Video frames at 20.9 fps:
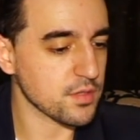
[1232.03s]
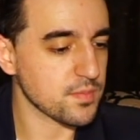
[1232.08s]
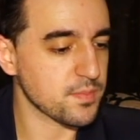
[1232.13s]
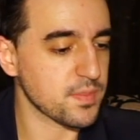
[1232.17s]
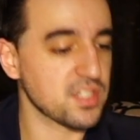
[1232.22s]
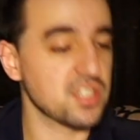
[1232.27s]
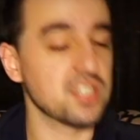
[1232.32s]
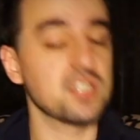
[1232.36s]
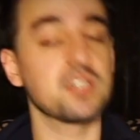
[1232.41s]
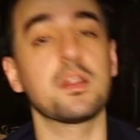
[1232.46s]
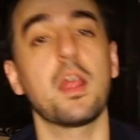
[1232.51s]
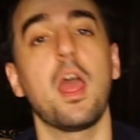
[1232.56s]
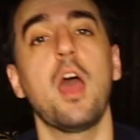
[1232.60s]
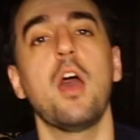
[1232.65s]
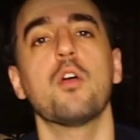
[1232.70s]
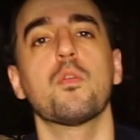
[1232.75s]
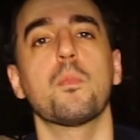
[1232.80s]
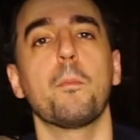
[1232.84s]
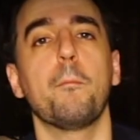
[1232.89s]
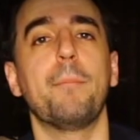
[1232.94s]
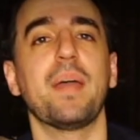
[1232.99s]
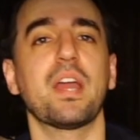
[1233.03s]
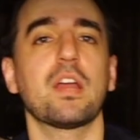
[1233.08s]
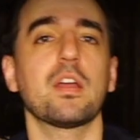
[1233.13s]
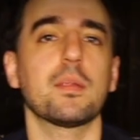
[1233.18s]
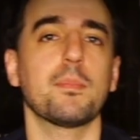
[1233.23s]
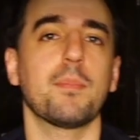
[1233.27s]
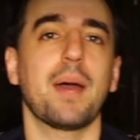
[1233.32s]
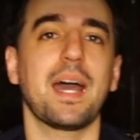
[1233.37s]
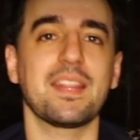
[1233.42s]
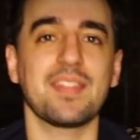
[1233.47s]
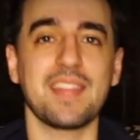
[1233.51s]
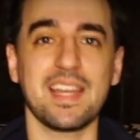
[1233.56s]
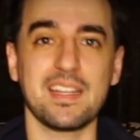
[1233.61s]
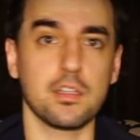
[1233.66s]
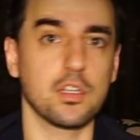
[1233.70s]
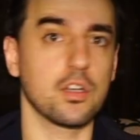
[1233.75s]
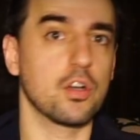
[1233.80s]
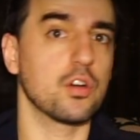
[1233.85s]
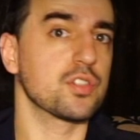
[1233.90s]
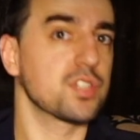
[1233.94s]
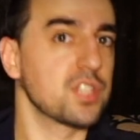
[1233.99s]
but just bear in mind that
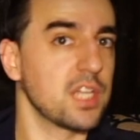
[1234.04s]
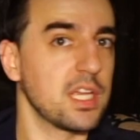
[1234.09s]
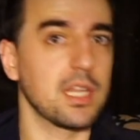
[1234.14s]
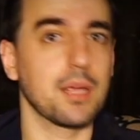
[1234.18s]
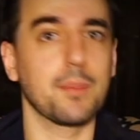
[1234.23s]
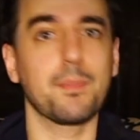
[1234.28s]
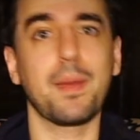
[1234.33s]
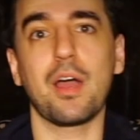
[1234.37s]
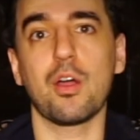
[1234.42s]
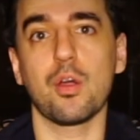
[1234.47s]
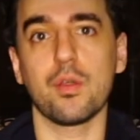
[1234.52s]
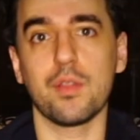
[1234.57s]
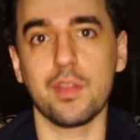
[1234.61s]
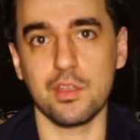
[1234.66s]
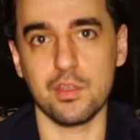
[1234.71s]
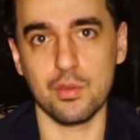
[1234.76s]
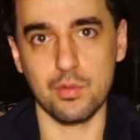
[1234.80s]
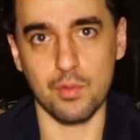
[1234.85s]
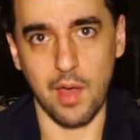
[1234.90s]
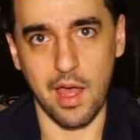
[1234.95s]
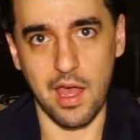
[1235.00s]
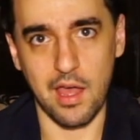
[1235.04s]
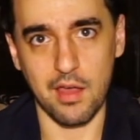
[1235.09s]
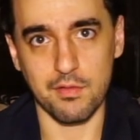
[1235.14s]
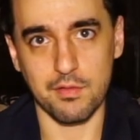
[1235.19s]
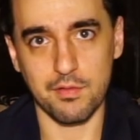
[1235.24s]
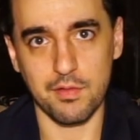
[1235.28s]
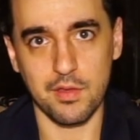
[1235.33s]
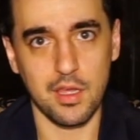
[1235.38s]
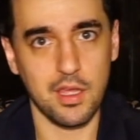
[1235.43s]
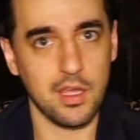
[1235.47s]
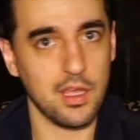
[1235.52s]
negotiating power that you have.